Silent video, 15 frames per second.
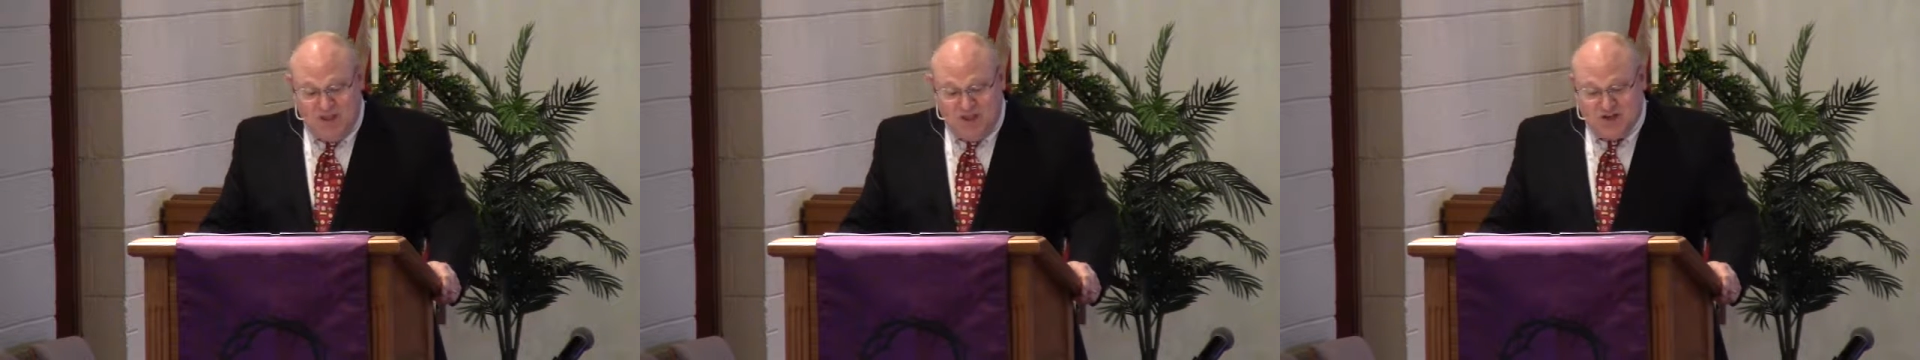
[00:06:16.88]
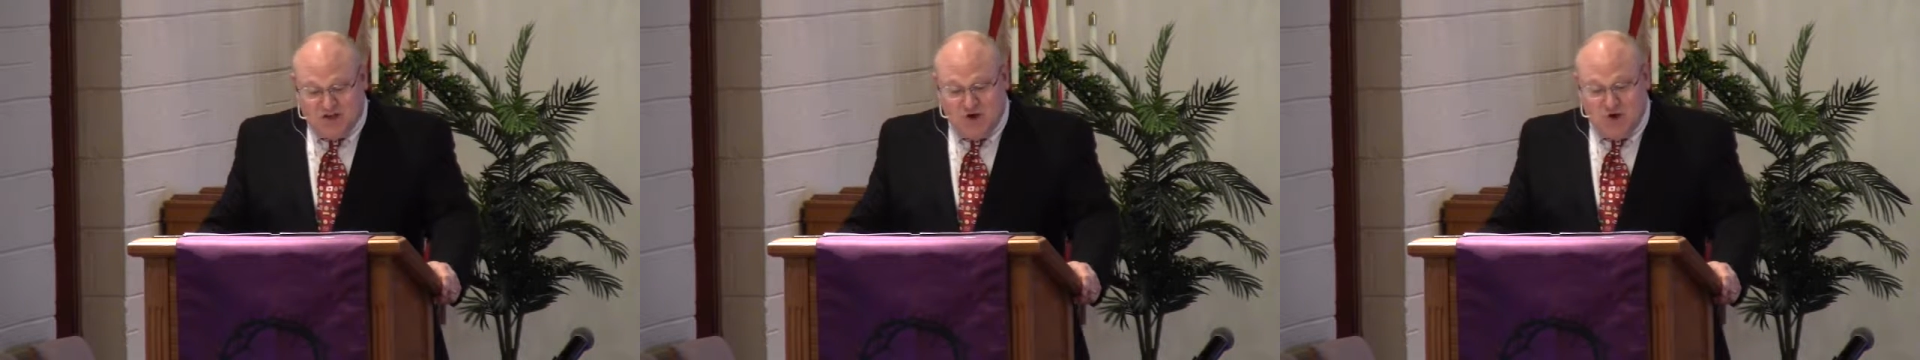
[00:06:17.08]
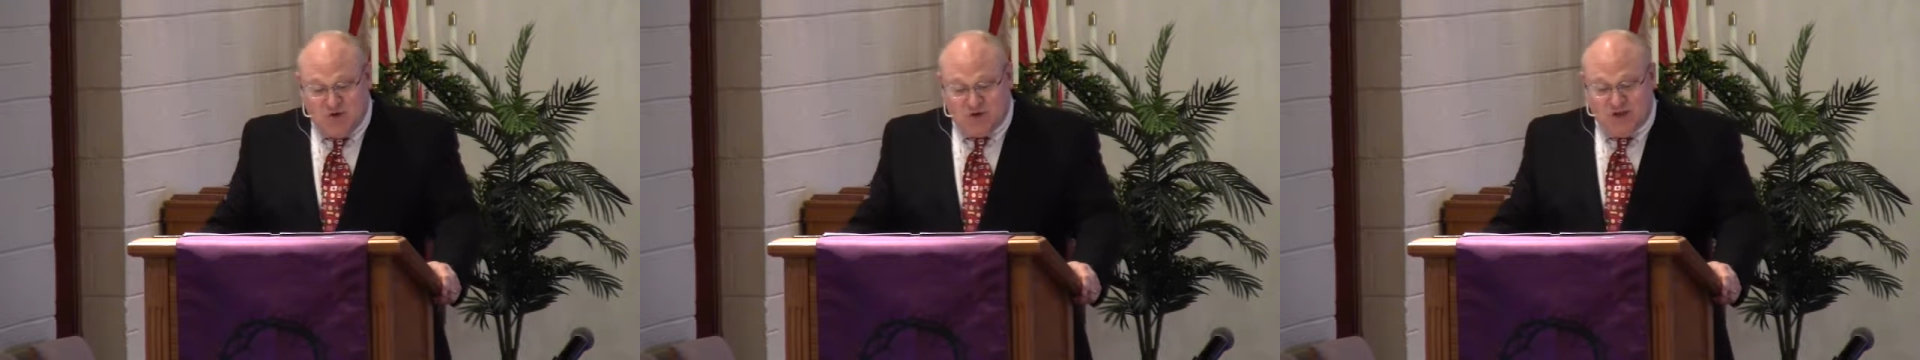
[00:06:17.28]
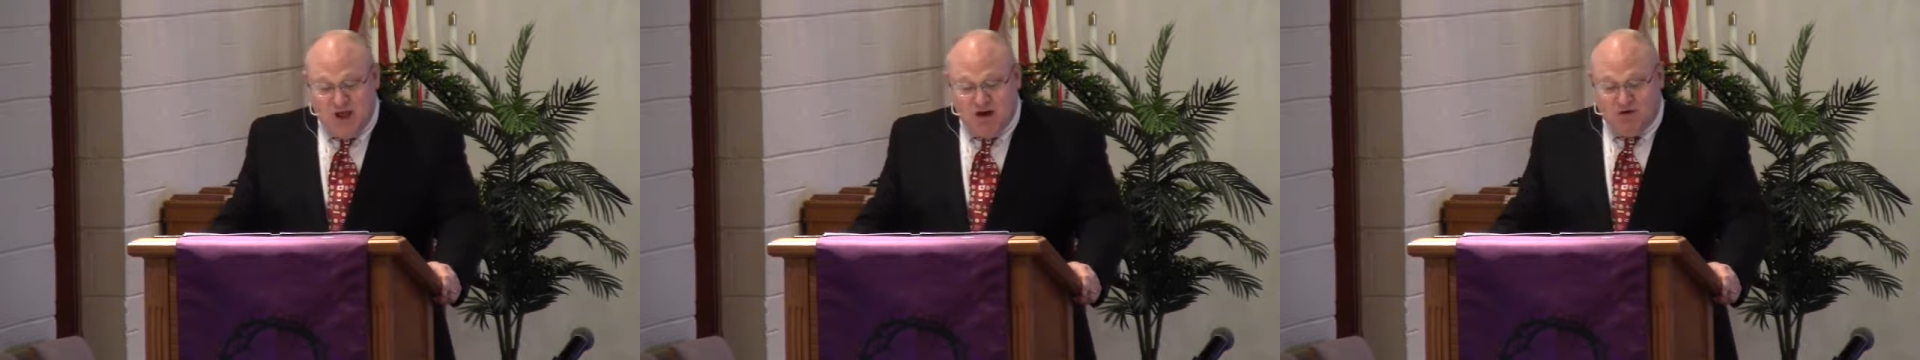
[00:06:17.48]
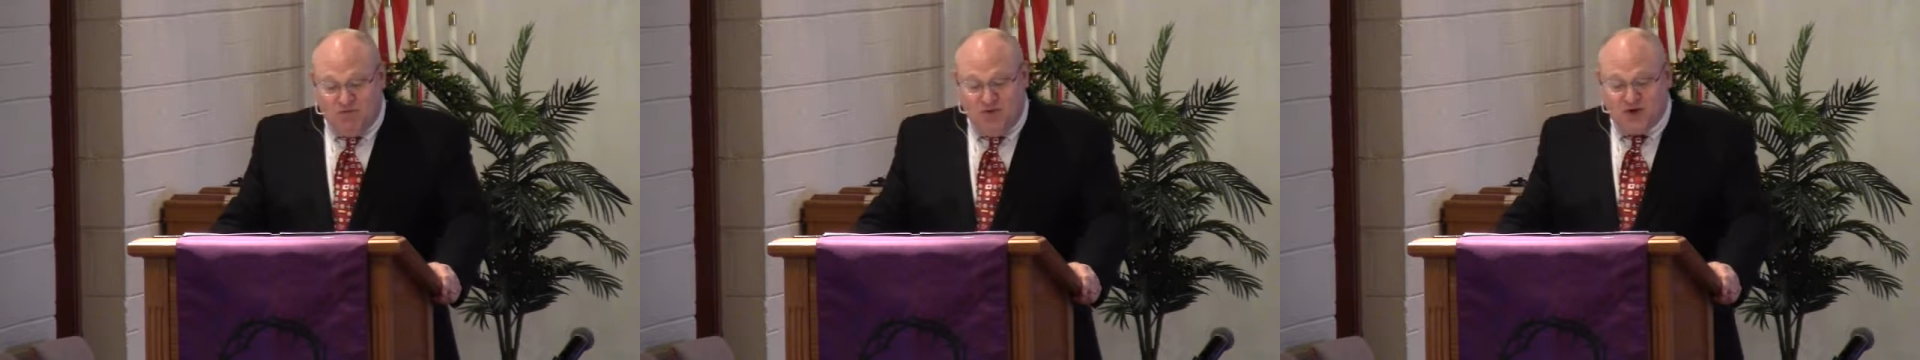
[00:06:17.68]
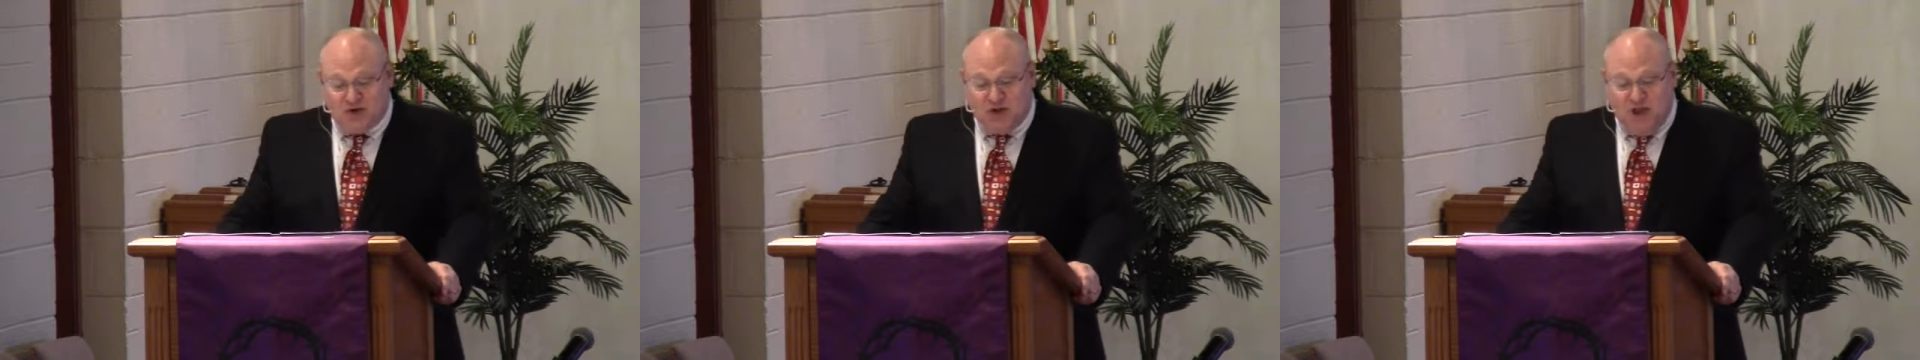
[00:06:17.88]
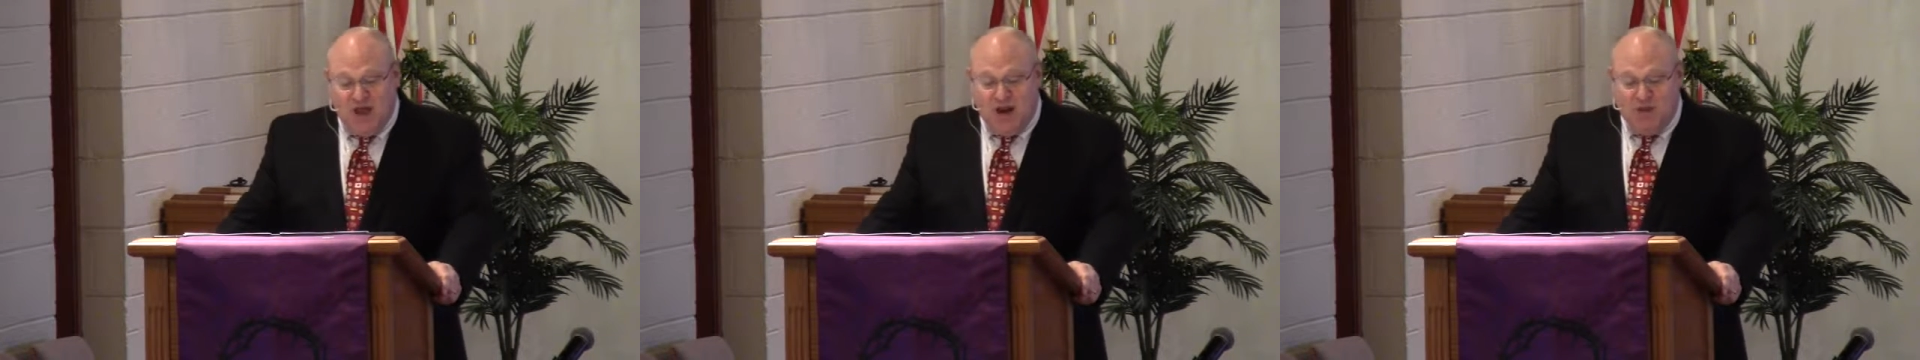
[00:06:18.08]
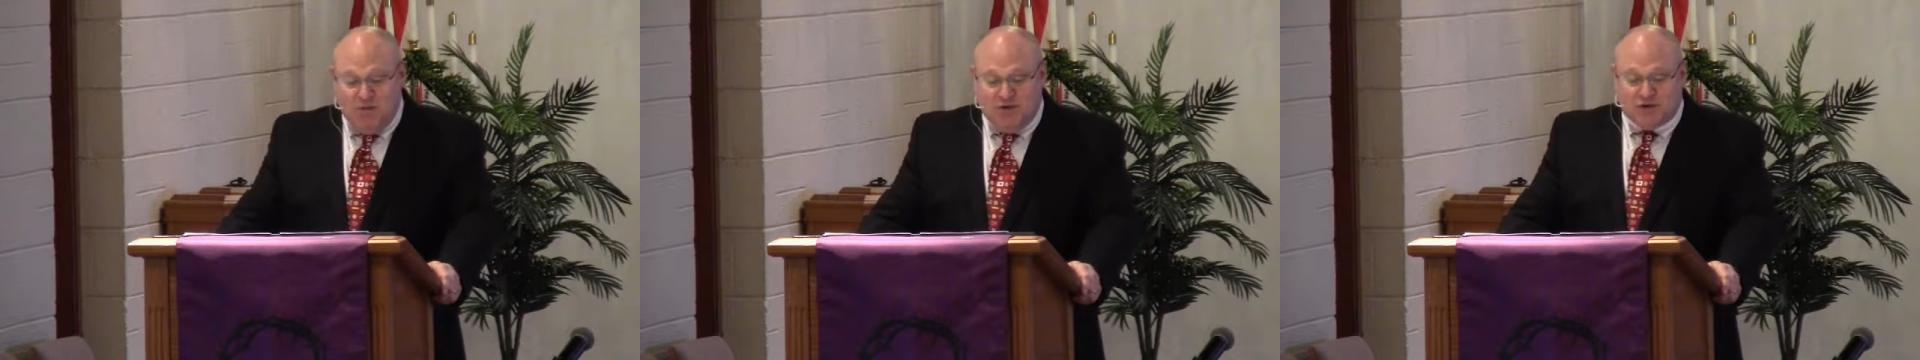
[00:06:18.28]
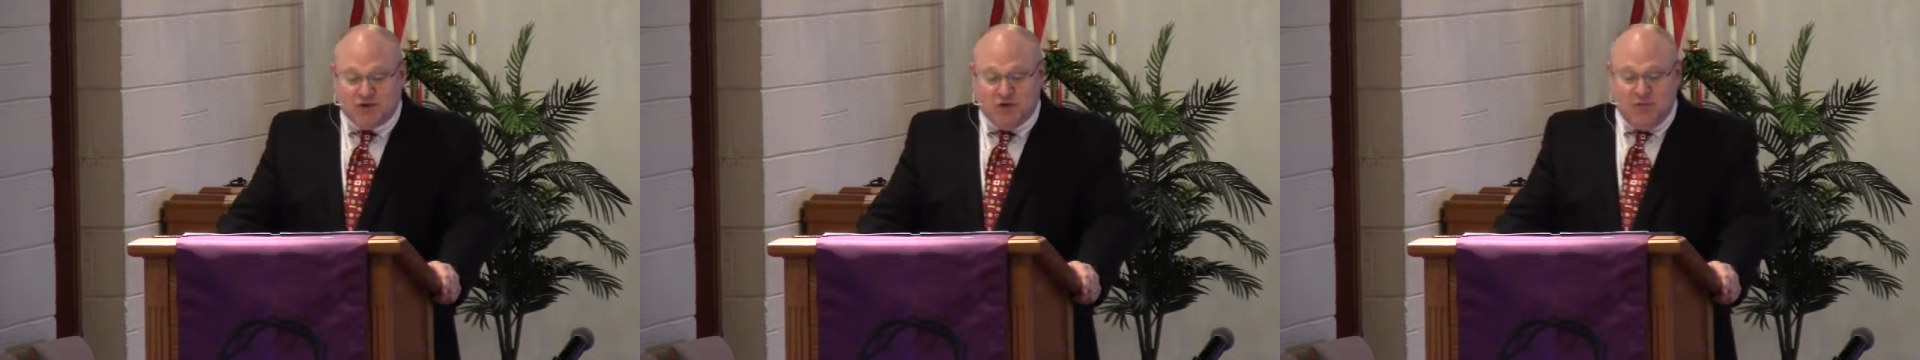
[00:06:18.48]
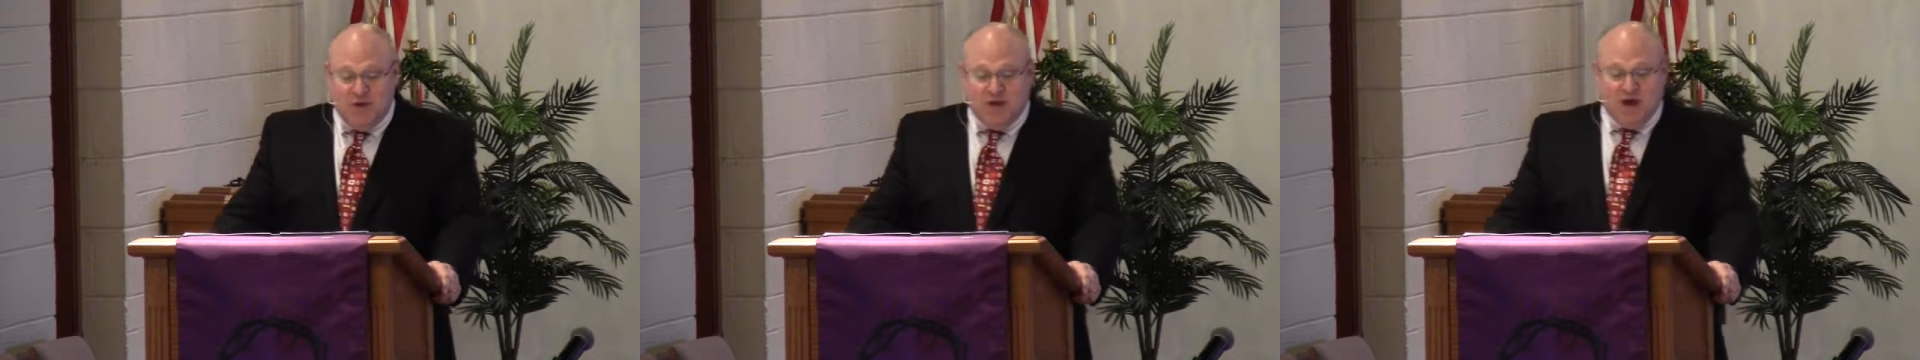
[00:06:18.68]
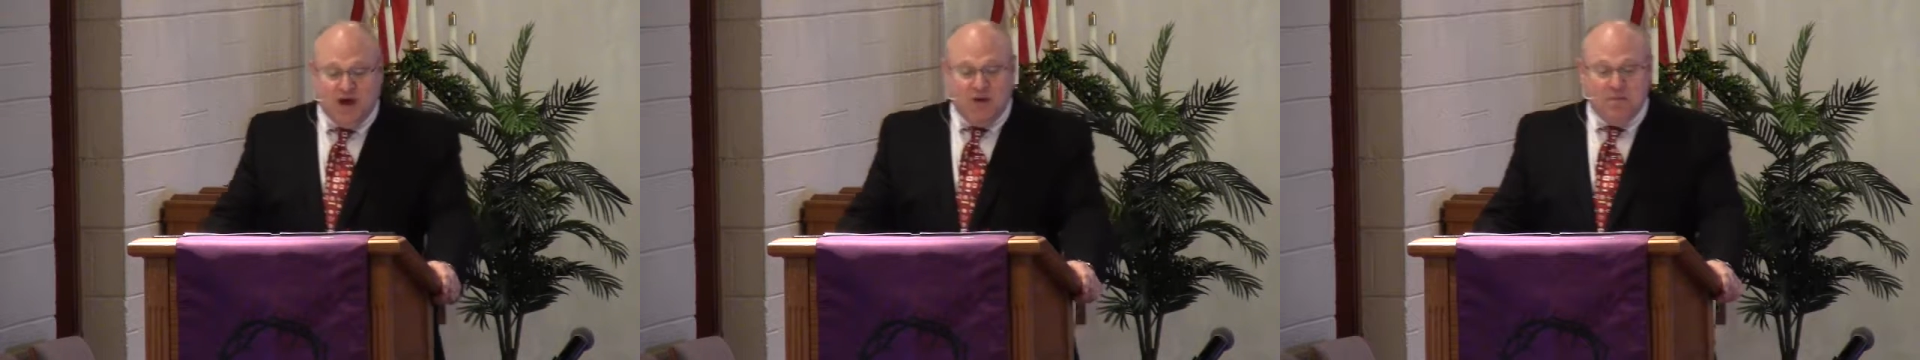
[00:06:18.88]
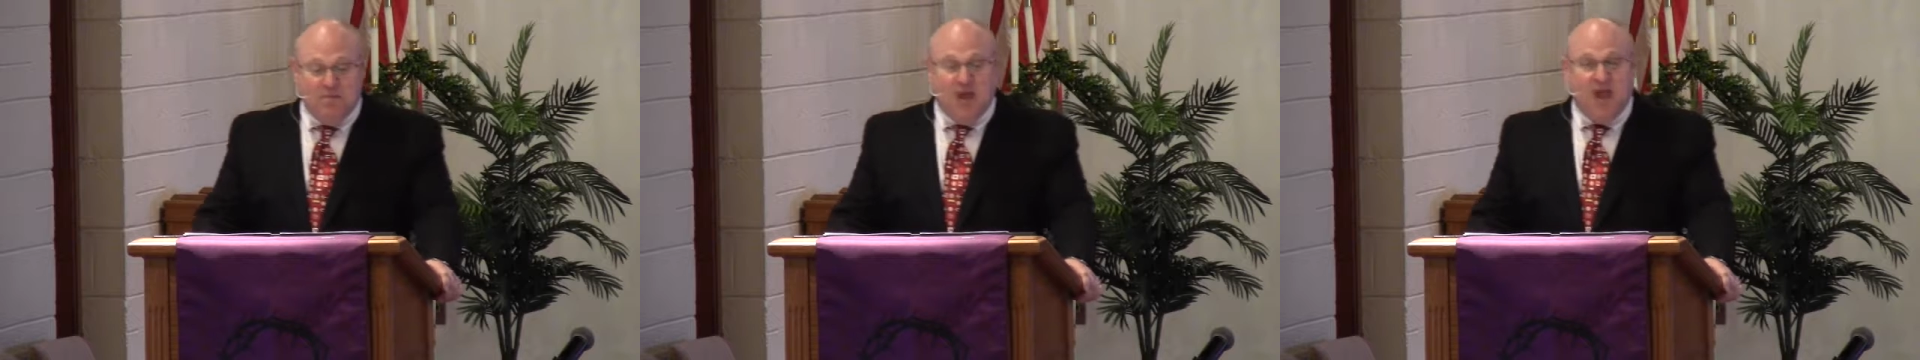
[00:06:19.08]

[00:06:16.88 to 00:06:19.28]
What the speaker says: So sacrificial animals could become